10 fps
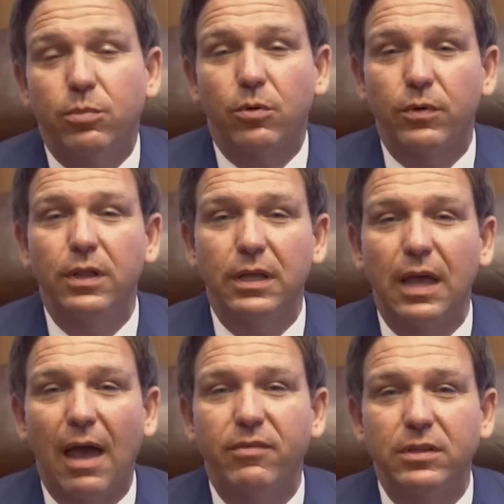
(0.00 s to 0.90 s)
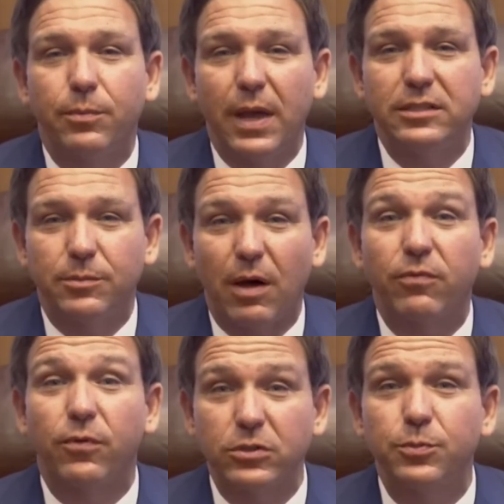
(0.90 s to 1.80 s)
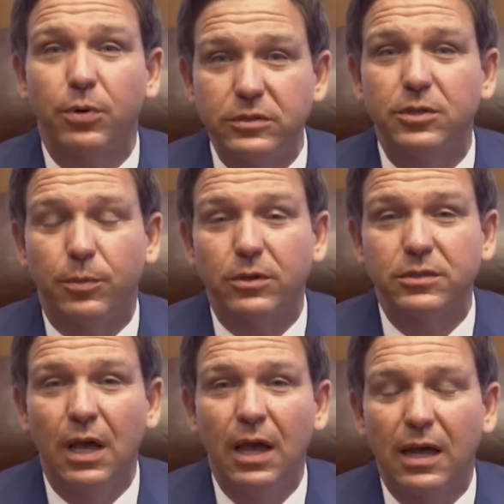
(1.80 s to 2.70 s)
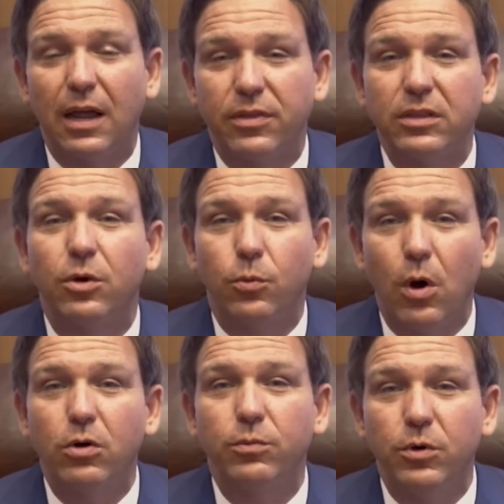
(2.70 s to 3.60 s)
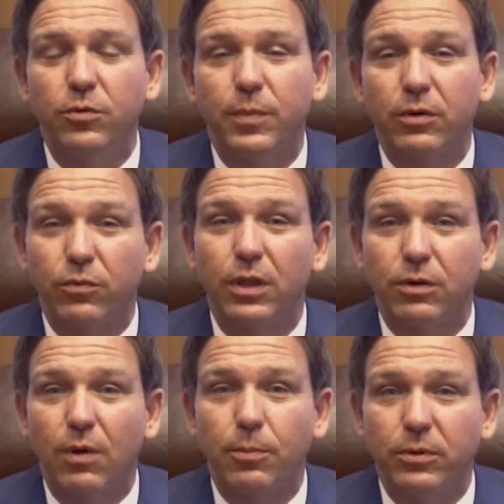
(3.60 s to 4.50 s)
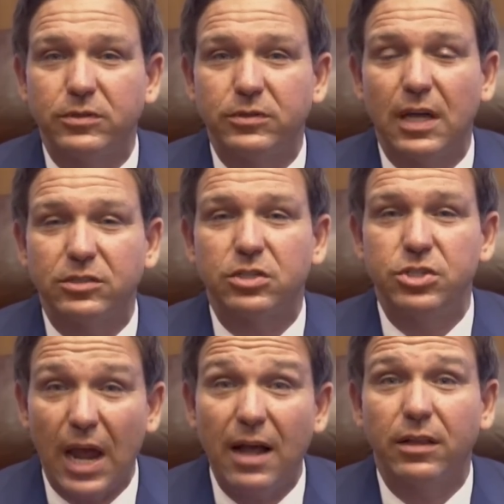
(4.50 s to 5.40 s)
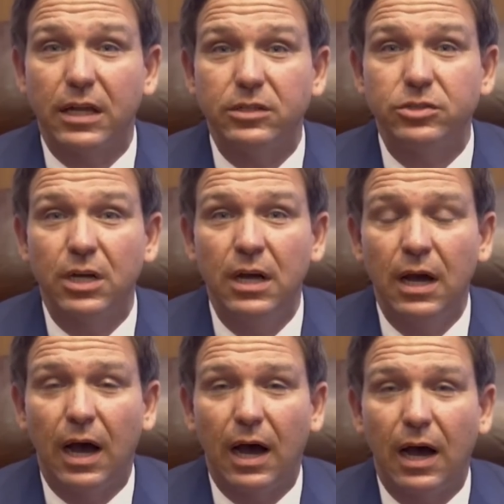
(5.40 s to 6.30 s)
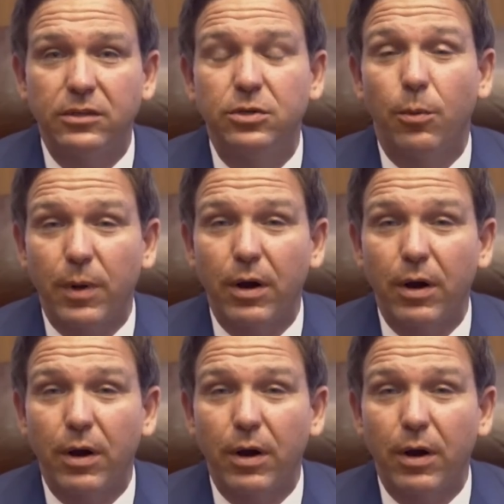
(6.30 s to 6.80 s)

think we're really having debates about first principles. And I think the woke movement really represents a challenge to